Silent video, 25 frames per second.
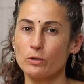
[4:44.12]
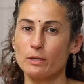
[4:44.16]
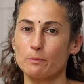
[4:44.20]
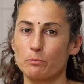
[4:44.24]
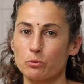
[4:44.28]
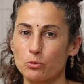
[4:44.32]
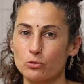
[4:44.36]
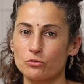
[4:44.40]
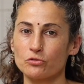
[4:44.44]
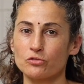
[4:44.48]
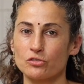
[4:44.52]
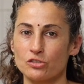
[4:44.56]
we
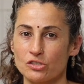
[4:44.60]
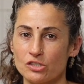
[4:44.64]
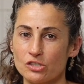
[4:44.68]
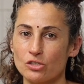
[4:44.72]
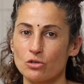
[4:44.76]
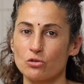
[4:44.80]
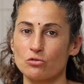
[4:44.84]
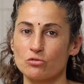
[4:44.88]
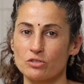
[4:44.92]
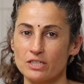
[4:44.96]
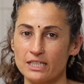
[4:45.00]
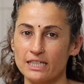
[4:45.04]
put the
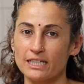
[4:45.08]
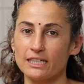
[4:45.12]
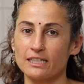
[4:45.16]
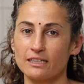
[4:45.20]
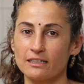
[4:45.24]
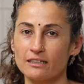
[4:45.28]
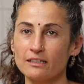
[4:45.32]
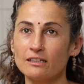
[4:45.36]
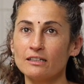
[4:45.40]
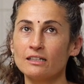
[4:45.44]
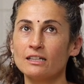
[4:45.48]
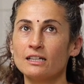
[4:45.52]
salt
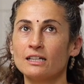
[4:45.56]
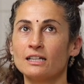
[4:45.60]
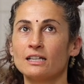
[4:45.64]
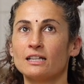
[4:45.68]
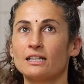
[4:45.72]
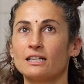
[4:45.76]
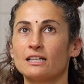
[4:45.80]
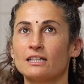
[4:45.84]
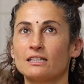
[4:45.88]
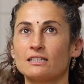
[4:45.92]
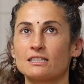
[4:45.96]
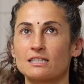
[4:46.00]

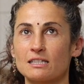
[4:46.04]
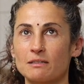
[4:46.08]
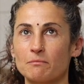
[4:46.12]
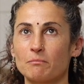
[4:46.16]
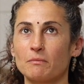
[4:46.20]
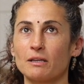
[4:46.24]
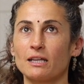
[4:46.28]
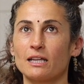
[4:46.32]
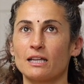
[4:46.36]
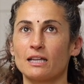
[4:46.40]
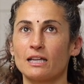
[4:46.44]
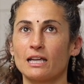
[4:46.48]
in, to
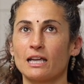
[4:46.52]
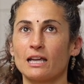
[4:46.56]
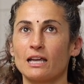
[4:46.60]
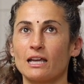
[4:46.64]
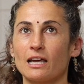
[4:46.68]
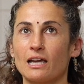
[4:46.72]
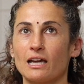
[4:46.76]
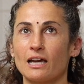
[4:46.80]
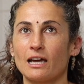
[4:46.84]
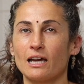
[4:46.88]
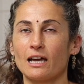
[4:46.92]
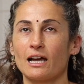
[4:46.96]

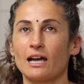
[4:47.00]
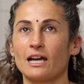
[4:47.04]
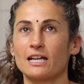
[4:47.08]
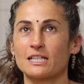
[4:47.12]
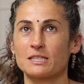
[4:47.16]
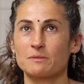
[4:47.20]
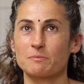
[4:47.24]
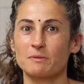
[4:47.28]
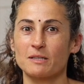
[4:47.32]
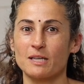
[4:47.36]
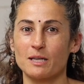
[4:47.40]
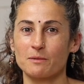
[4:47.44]
me,
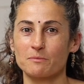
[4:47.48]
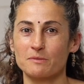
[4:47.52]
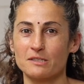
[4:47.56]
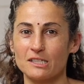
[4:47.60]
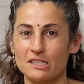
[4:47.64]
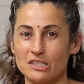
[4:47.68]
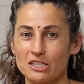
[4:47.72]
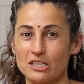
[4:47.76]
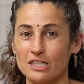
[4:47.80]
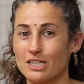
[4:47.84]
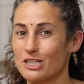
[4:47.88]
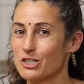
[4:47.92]
has become
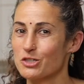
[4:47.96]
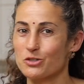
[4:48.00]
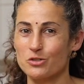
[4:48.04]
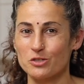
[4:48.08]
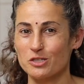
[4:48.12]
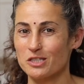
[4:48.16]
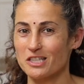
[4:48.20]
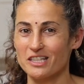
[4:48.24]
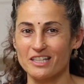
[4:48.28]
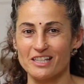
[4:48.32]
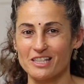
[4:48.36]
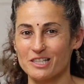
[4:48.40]
such an
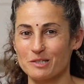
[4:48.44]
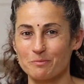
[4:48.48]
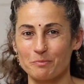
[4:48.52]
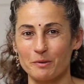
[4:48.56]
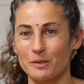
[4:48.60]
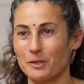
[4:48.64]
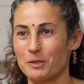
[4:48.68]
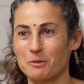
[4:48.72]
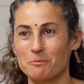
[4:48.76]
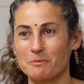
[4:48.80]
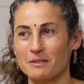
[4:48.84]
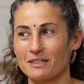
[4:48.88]
interesting
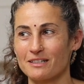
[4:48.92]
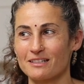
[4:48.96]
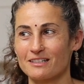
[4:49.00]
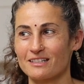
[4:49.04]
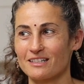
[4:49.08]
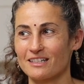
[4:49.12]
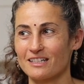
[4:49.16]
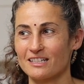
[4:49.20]
experiment.